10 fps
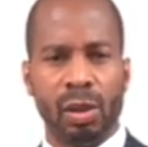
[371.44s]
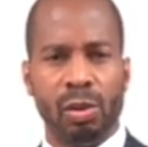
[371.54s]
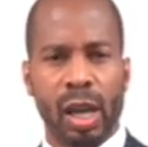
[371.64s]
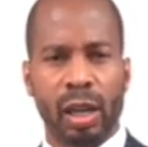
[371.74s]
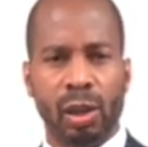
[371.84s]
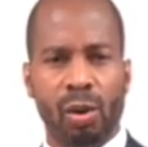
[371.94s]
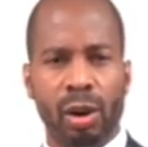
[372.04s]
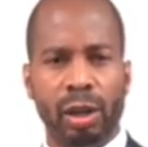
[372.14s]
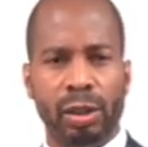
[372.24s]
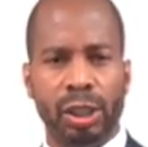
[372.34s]
who, like a
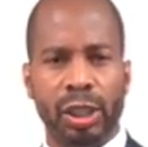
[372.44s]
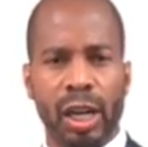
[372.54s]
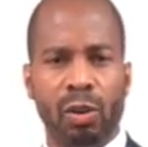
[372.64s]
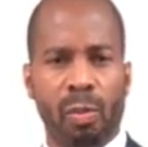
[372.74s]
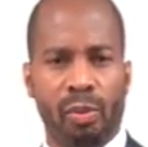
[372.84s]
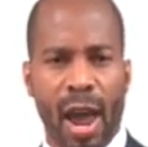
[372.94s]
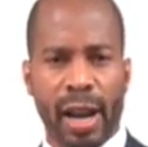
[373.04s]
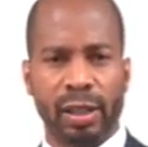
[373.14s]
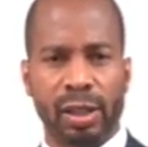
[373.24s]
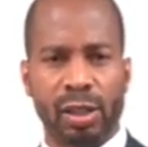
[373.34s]
lawyer in general
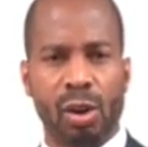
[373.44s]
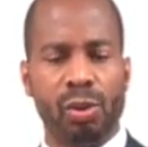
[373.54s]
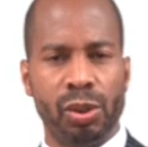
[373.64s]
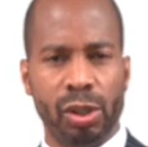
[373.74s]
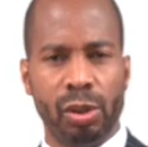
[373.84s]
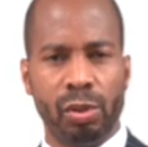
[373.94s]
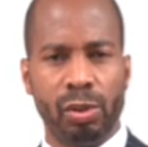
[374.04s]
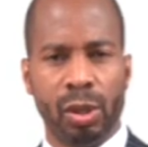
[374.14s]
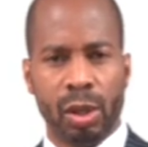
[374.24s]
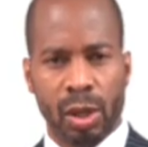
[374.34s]
practice, owes you,
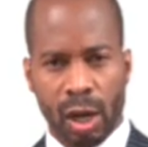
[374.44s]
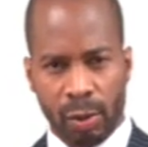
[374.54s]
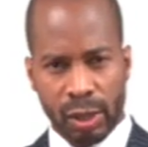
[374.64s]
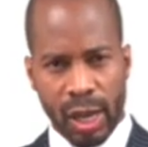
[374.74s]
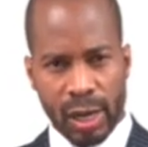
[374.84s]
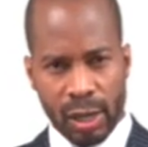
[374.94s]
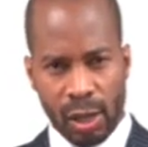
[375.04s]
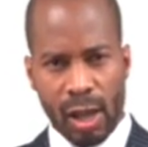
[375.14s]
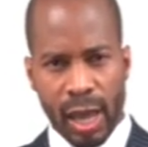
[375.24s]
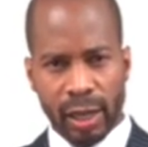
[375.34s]
a retained
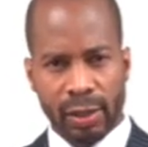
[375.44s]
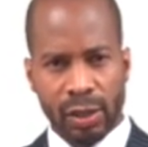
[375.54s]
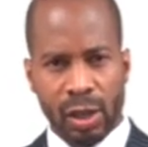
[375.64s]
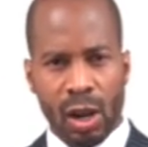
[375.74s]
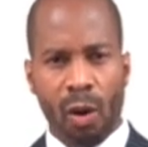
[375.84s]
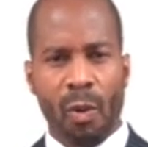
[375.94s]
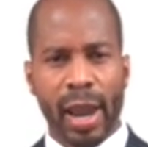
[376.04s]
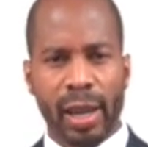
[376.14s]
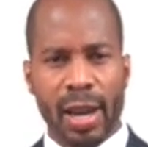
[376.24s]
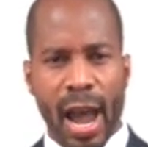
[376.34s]
client, a
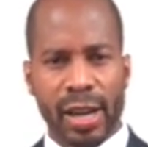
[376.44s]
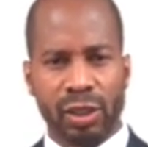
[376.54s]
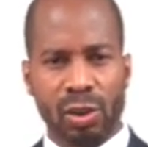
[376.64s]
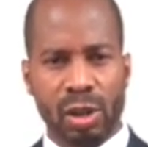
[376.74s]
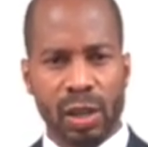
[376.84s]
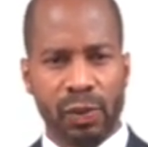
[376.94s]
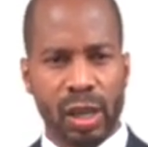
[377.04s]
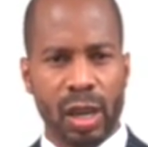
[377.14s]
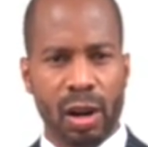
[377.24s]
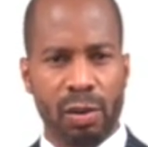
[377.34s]
recognized duty of
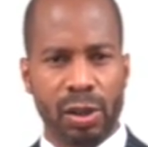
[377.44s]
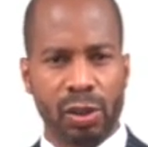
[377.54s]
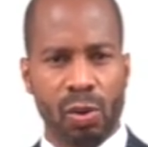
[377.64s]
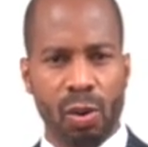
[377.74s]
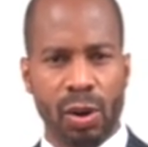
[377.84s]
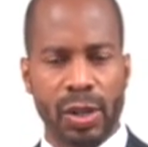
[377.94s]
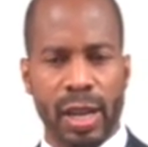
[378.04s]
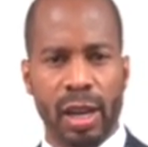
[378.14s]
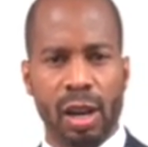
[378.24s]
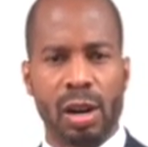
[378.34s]
care in tort
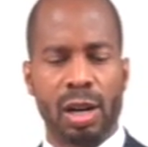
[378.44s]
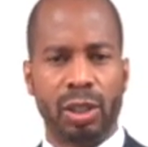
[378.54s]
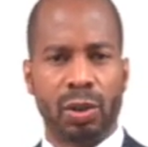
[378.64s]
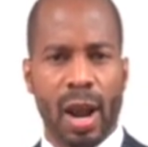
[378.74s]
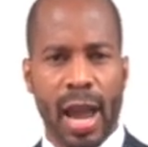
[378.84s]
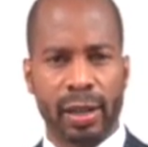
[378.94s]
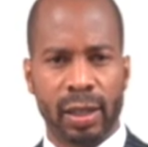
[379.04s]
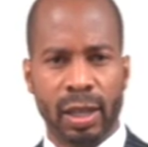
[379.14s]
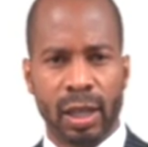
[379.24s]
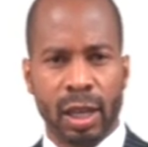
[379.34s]
and in
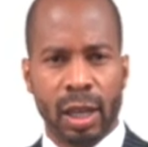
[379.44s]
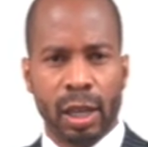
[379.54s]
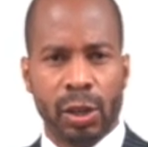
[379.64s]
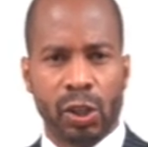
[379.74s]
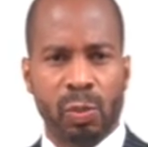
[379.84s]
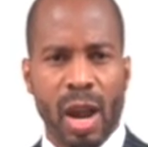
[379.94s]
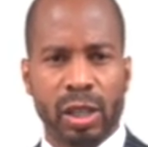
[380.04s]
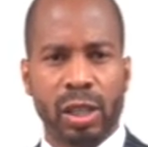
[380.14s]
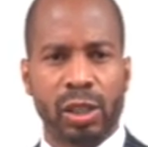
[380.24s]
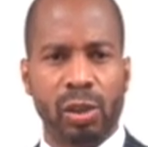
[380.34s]
contract, your
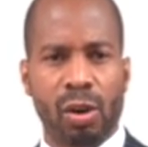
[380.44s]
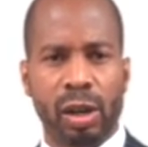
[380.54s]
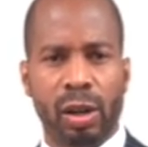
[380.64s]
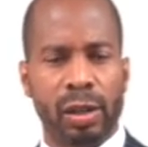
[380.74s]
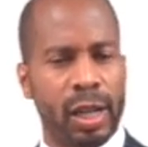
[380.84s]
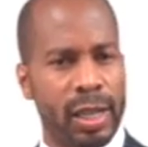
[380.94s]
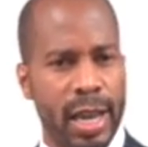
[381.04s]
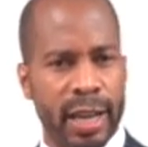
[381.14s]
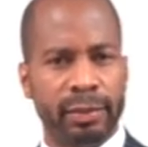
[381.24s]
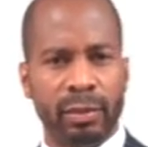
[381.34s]
specialist lawyer,
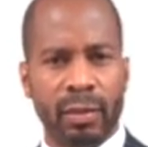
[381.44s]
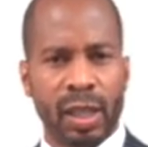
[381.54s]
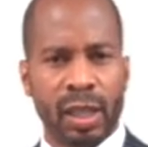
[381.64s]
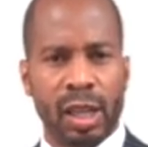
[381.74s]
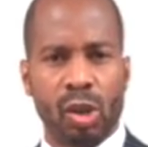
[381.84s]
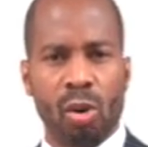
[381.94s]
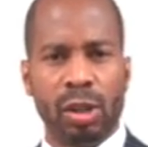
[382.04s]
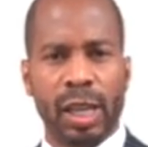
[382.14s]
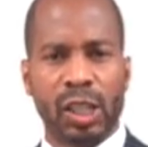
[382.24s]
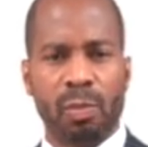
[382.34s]
again, is
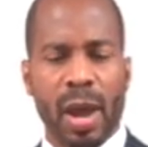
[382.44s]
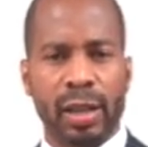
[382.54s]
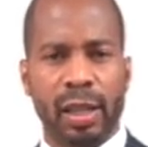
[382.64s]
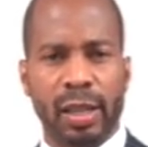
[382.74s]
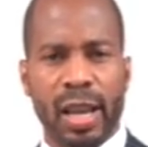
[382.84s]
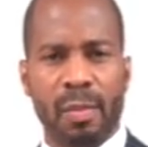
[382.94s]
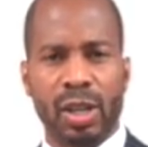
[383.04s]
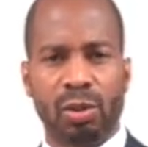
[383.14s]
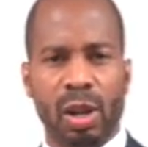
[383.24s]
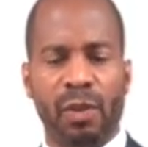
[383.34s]
only expected to
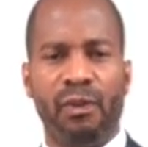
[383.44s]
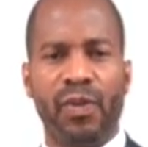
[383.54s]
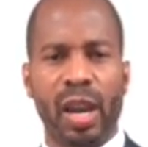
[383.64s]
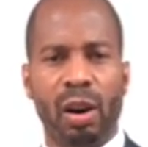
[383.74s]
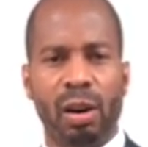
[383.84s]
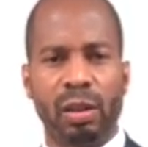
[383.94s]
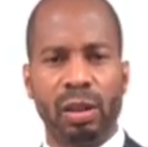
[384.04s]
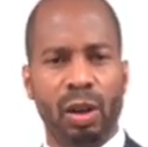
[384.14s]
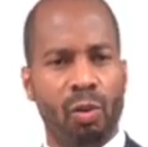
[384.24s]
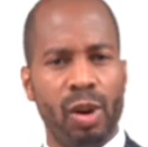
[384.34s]
demonstrate a fair,
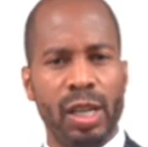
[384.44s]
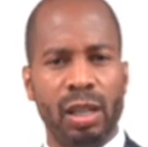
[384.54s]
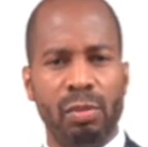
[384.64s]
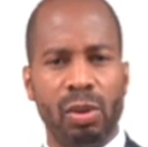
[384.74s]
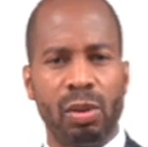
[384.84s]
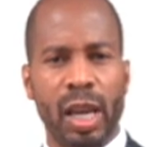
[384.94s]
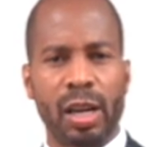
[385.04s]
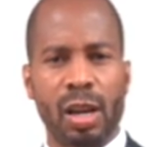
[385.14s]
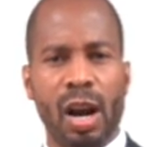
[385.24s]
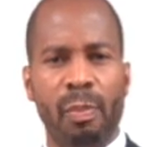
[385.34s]
reasonable,
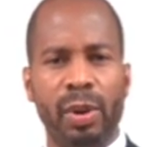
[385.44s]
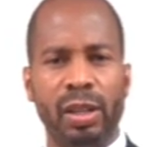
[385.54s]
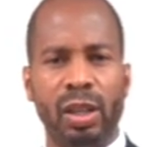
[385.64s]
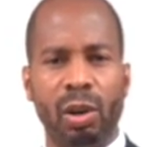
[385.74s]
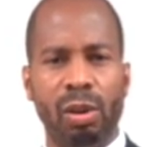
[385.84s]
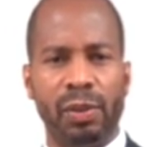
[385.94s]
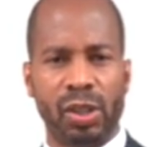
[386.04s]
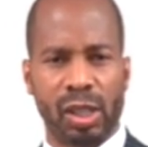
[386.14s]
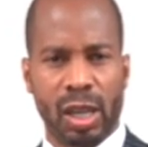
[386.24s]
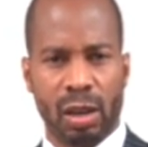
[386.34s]
and competent degree of
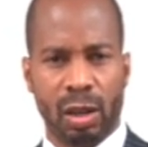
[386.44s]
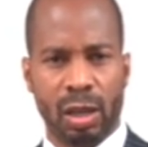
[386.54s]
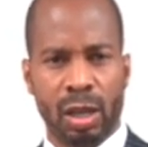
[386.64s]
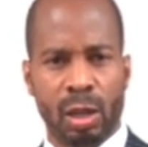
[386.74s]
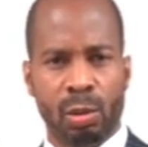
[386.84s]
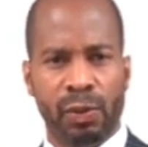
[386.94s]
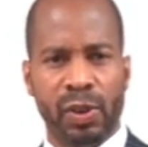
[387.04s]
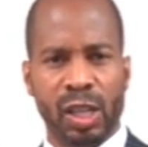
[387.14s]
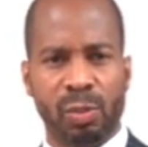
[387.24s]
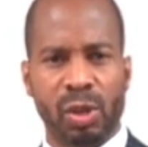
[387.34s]
skill
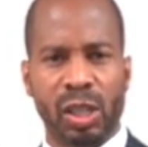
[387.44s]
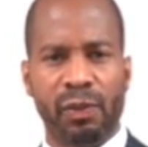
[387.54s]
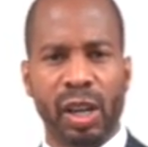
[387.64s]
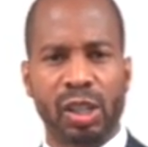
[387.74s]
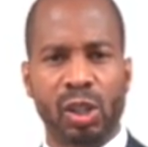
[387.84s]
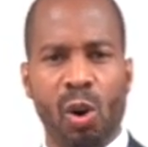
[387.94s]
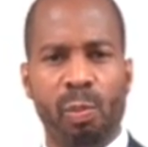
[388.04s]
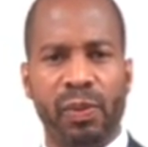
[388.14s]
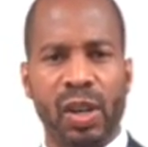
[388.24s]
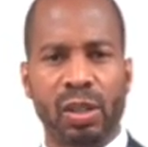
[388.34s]
within the specific
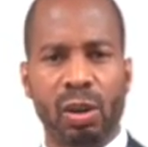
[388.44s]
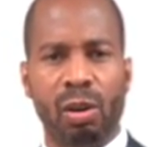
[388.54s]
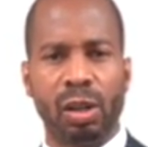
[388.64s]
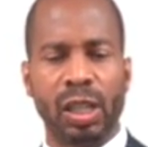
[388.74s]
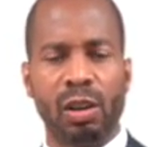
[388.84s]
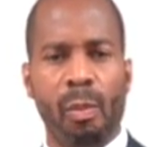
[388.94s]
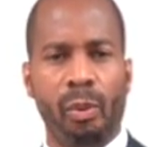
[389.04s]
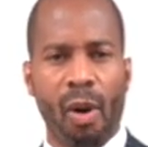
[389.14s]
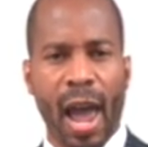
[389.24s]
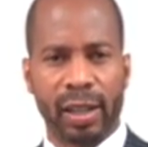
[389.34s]
scope of his or her legal
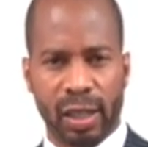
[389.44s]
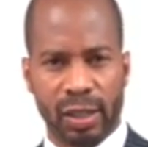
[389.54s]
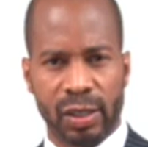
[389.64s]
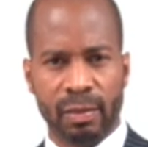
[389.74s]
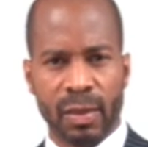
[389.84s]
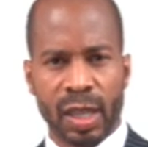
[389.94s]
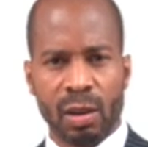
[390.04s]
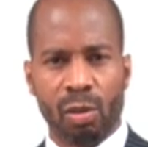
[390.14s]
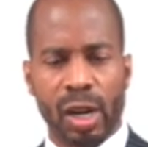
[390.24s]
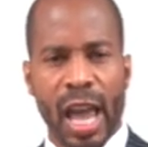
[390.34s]
practice,
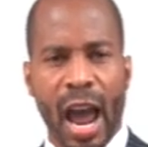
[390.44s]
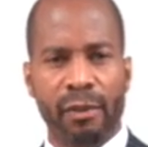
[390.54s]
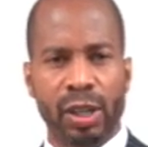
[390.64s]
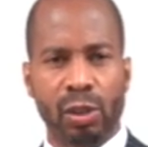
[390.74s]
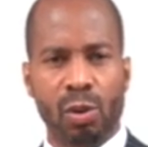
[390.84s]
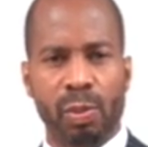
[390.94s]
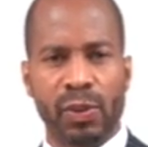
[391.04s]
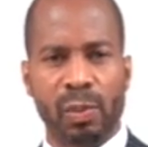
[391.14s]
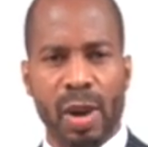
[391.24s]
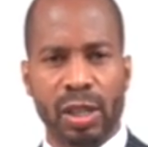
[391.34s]
or the average group
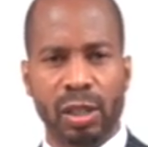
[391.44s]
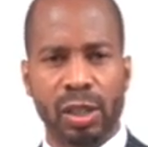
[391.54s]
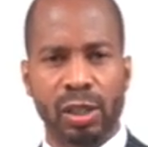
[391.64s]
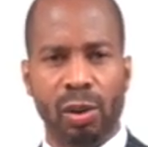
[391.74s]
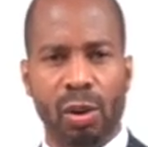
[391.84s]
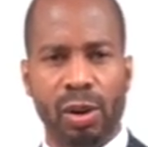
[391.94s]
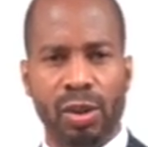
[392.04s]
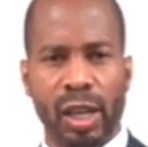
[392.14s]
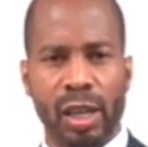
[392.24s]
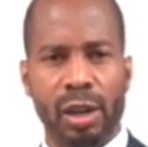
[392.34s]
of specialist
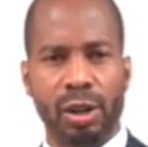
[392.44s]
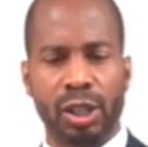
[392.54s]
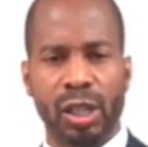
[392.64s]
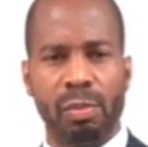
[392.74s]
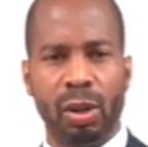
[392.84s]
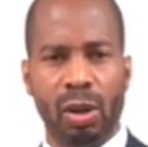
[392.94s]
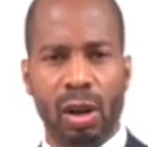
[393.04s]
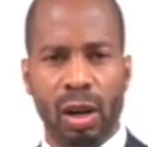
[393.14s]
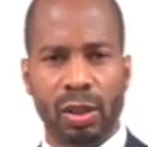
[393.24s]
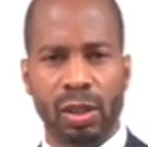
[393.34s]
lawyers that he or she
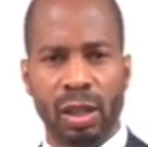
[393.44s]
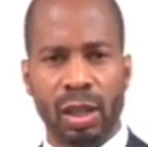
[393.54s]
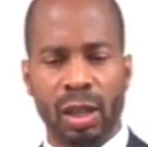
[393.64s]
belongs.